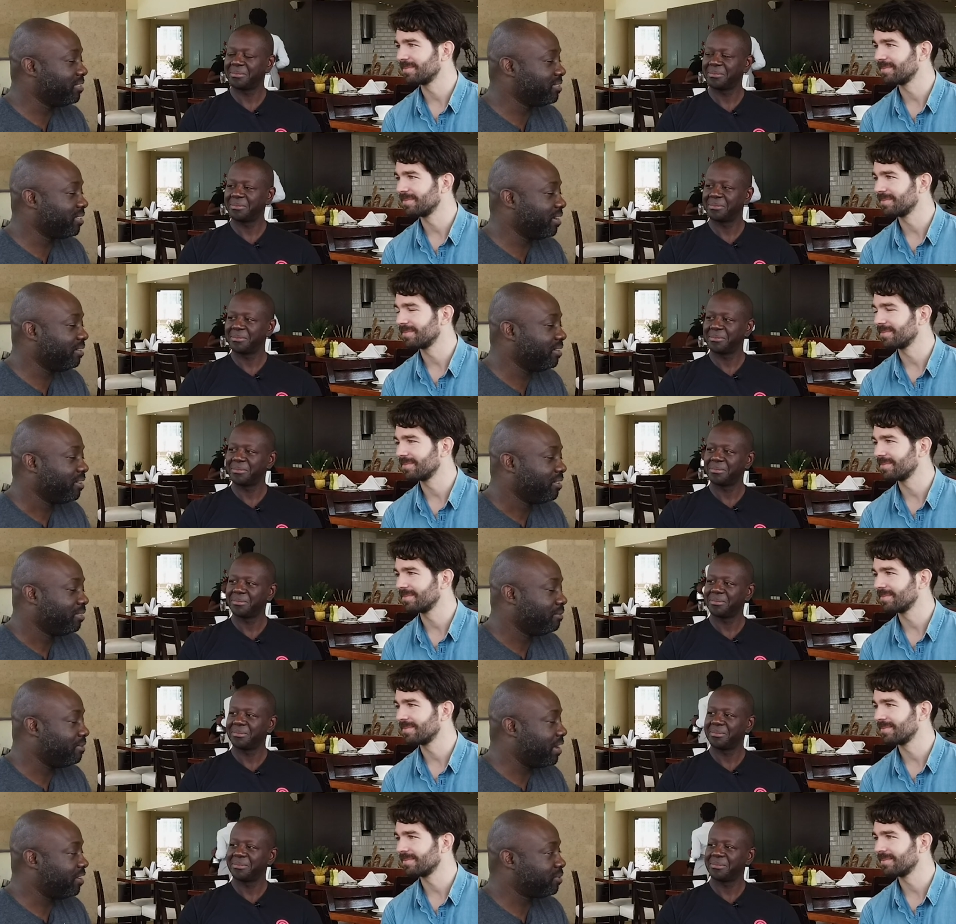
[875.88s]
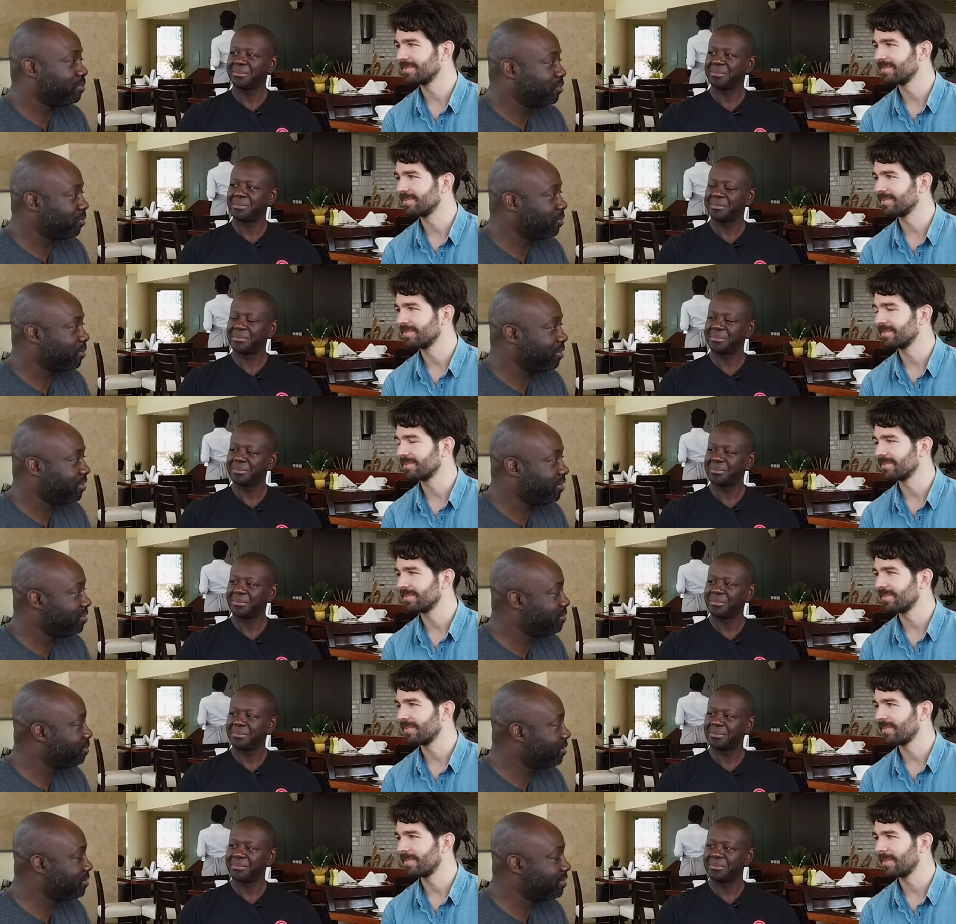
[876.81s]
Speaker 1: is that the vast majority of
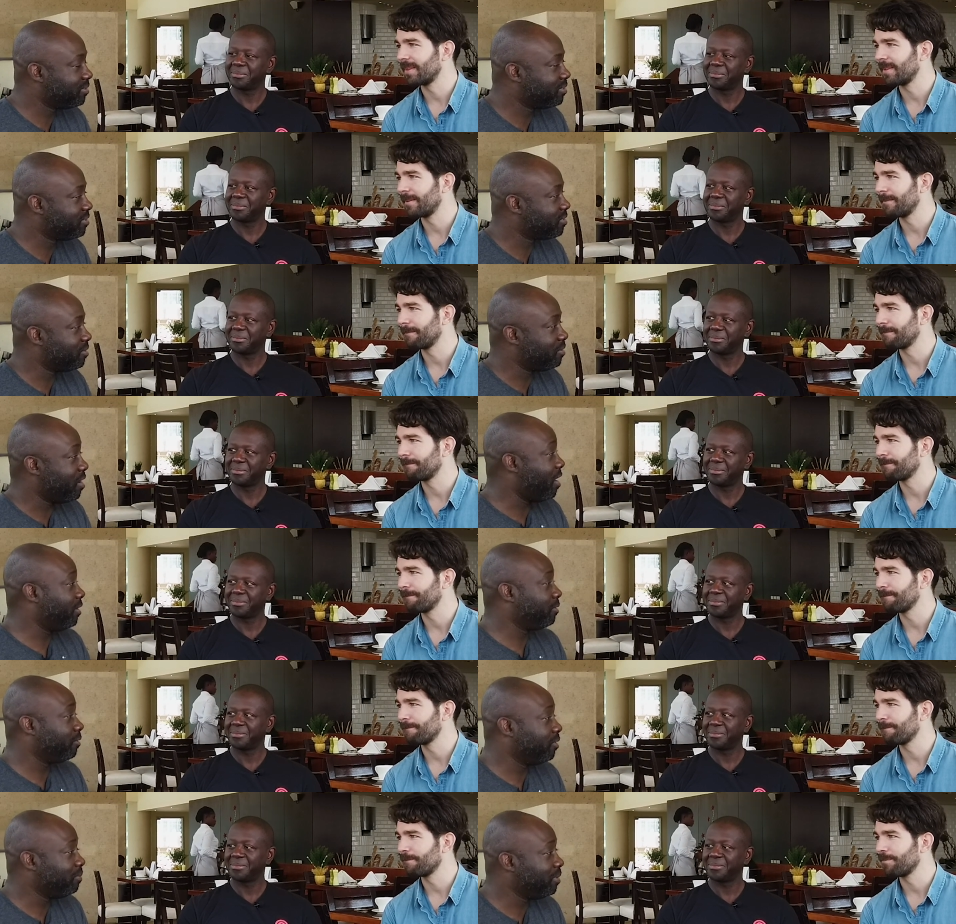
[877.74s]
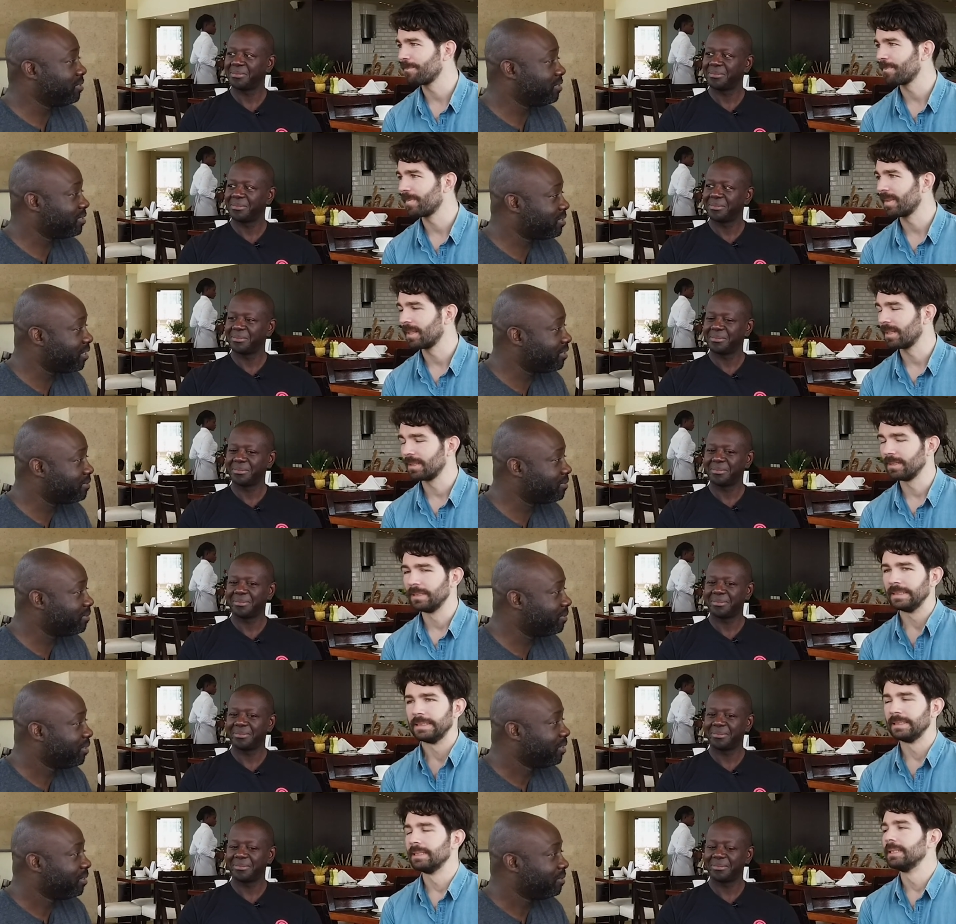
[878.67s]
these businesses are not going to be successful,
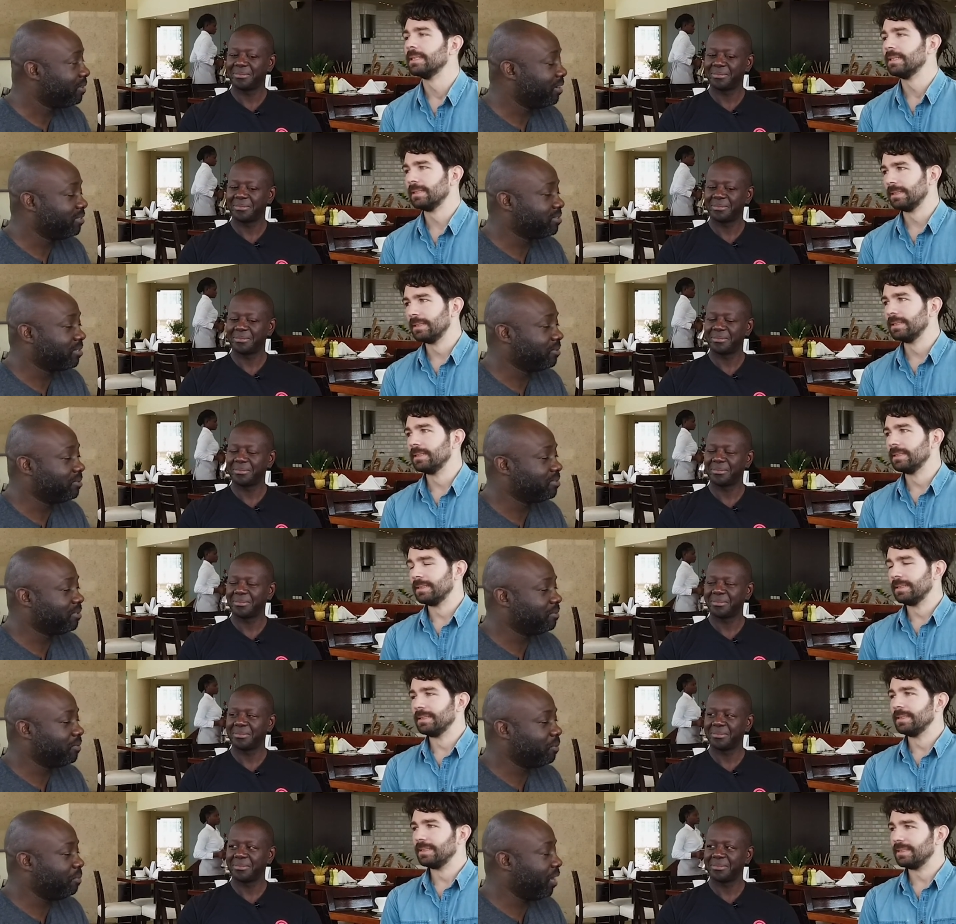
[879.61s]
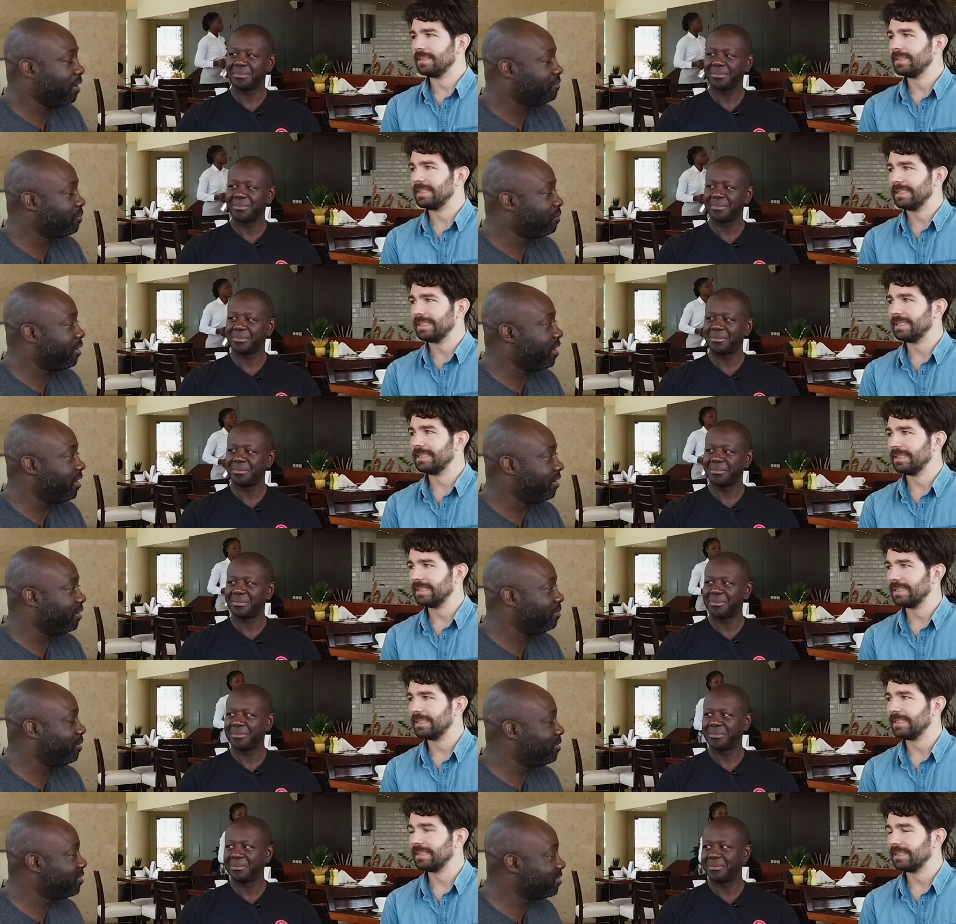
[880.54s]
right? So it's the, the painful reality
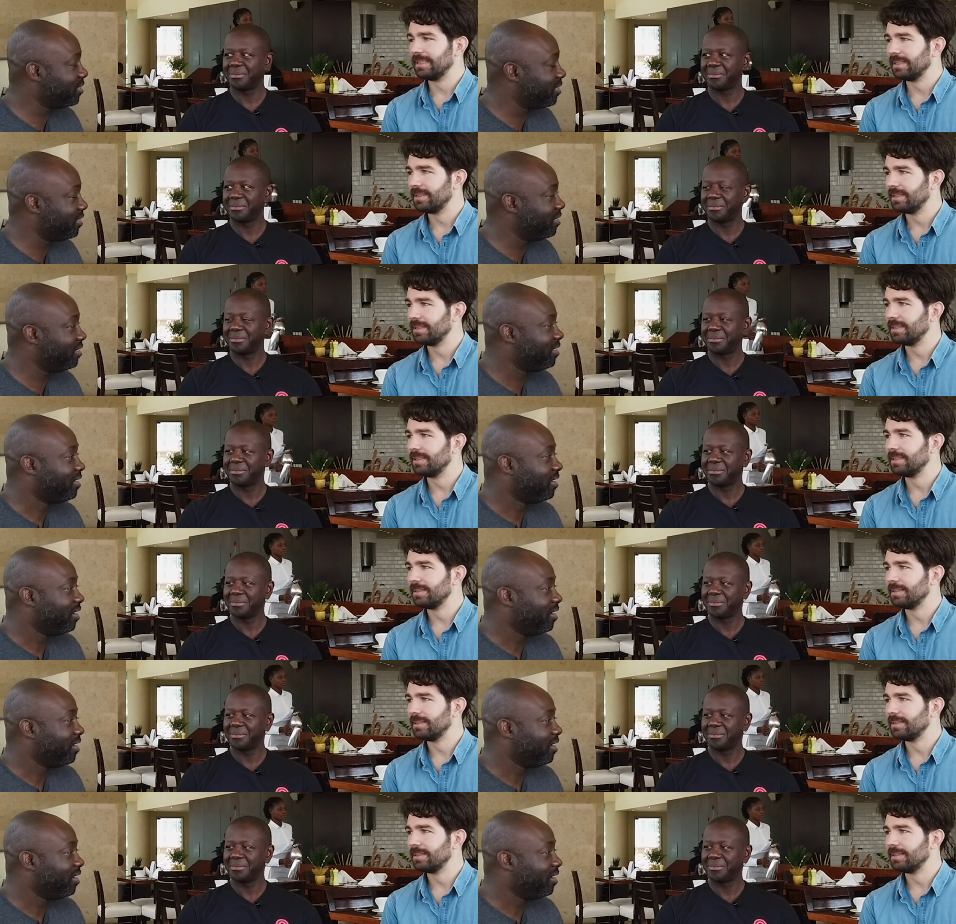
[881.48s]
when you see.